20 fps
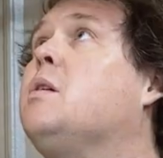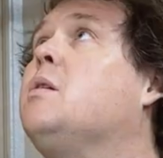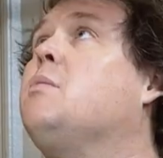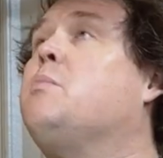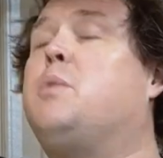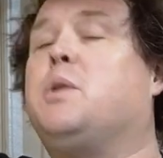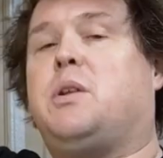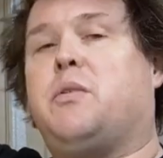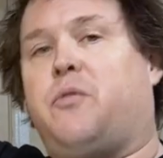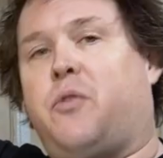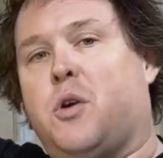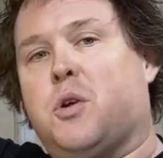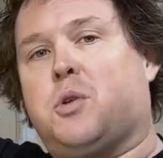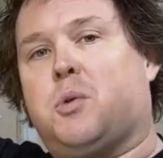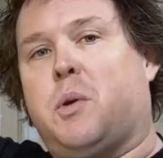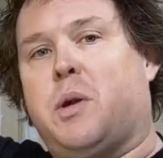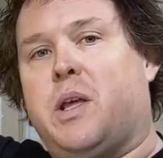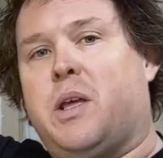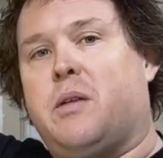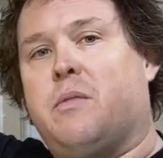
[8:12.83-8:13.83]
put the first
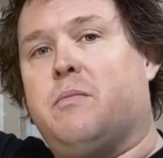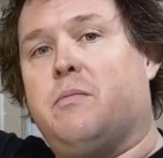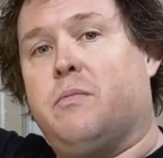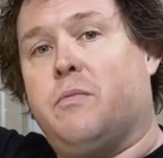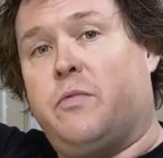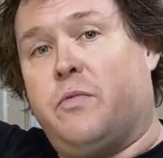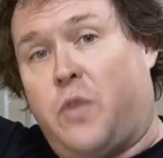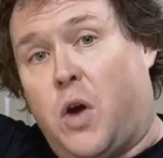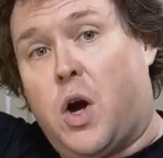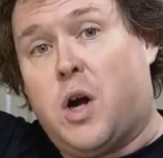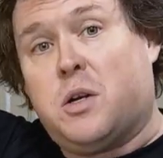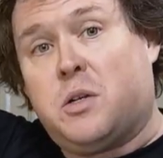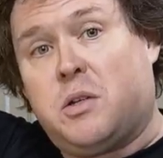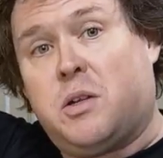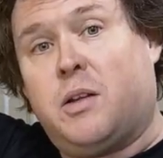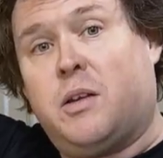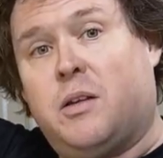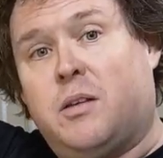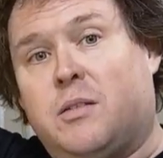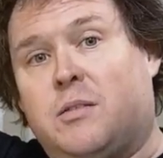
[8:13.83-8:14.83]
one in first
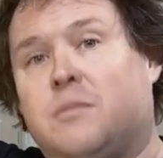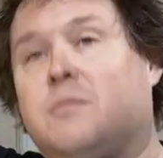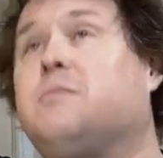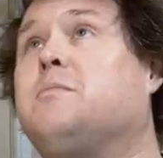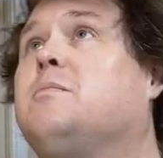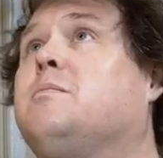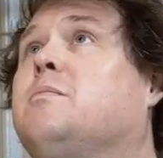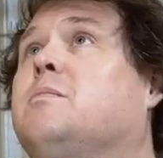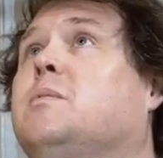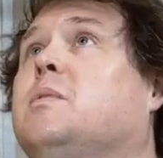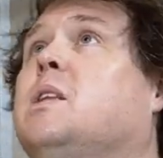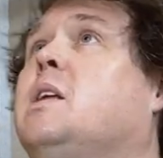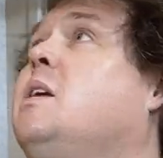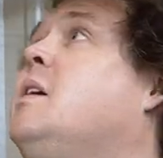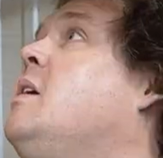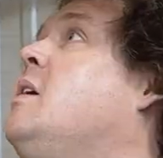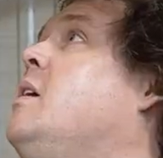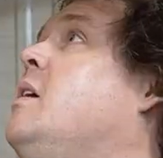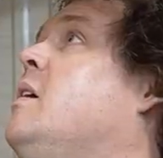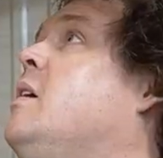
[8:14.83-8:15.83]

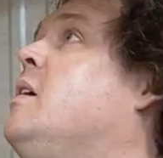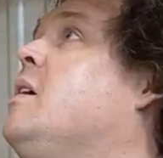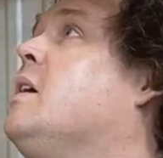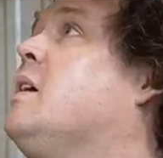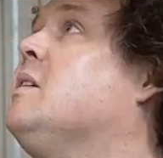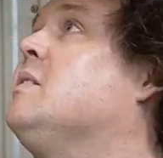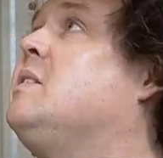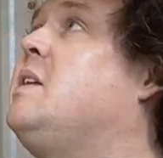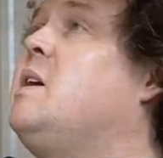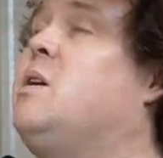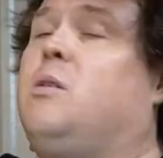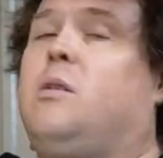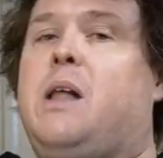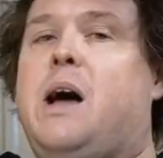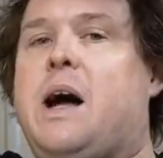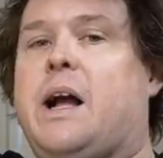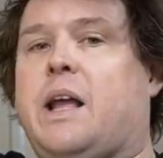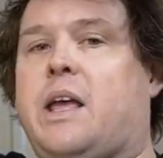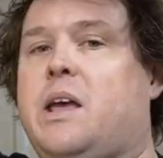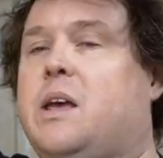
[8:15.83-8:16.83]
because he'll
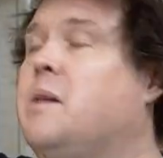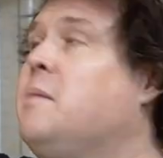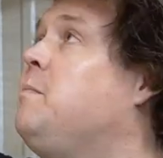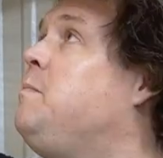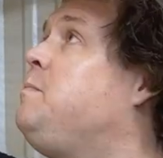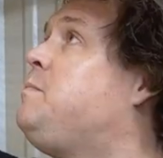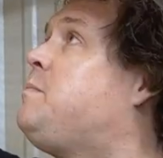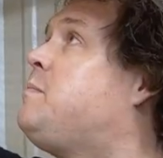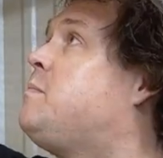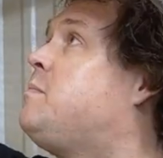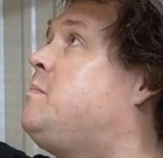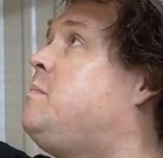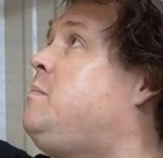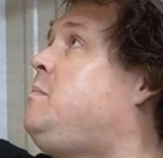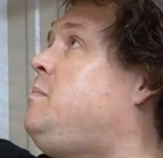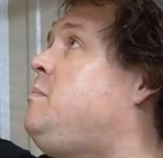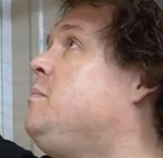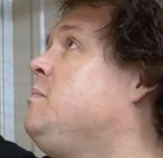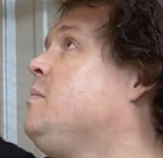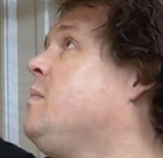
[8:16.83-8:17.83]
lock in,
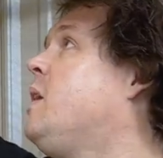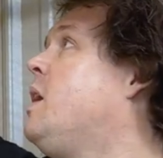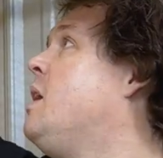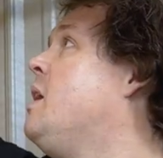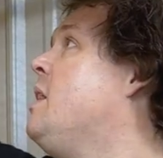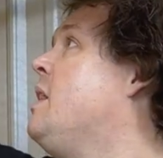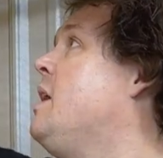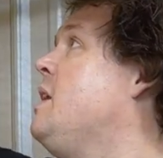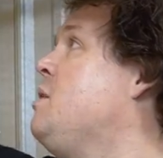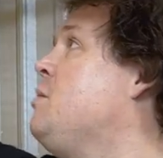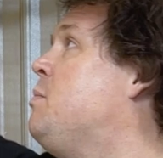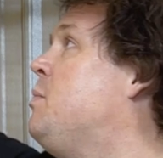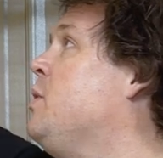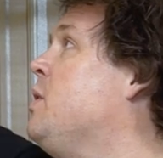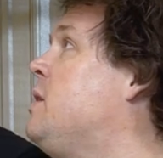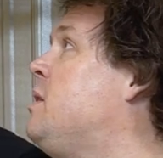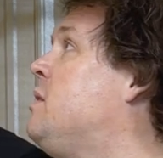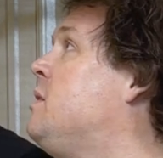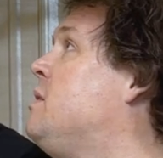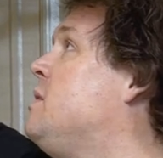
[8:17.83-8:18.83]
and then you
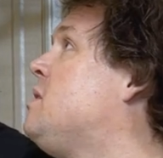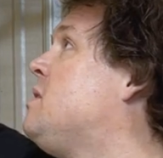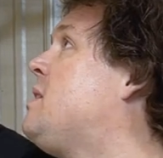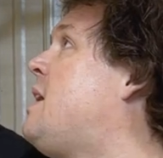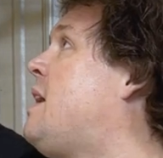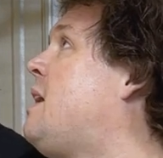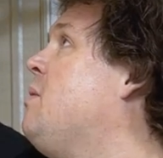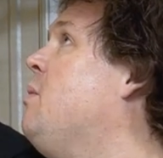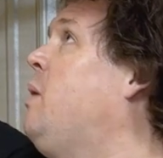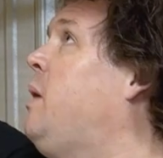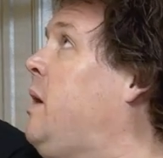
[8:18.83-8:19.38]
put the second one